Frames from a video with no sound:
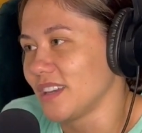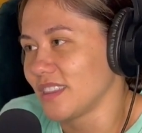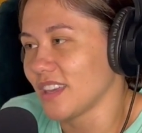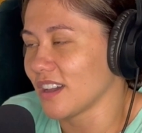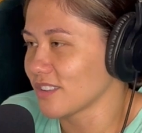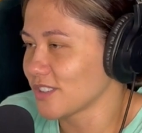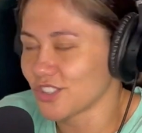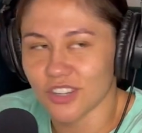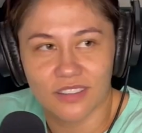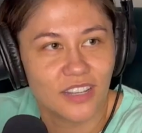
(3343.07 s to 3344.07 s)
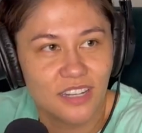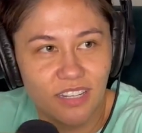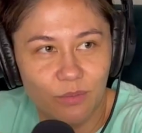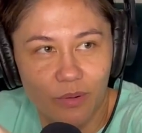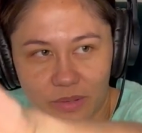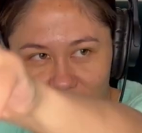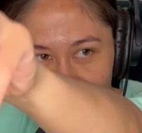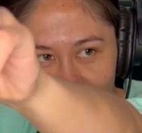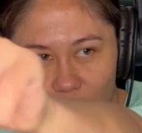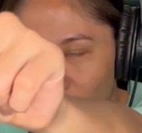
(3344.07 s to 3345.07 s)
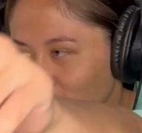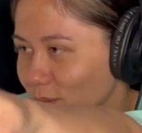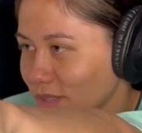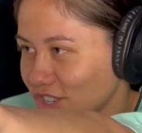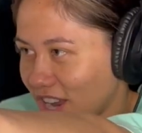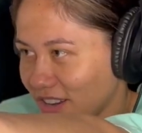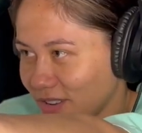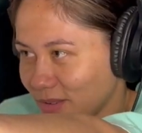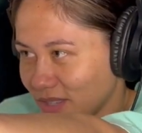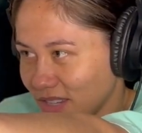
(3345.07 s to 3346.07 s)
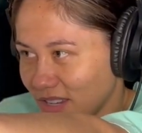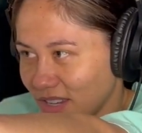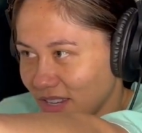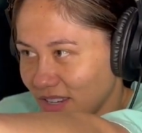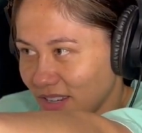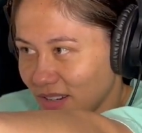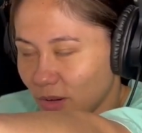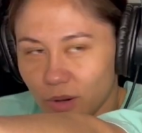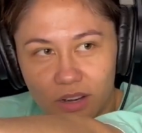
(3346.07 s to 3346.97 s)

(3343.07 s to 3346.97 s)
other shit that he did? What was it? What We Do in the Shadows? Or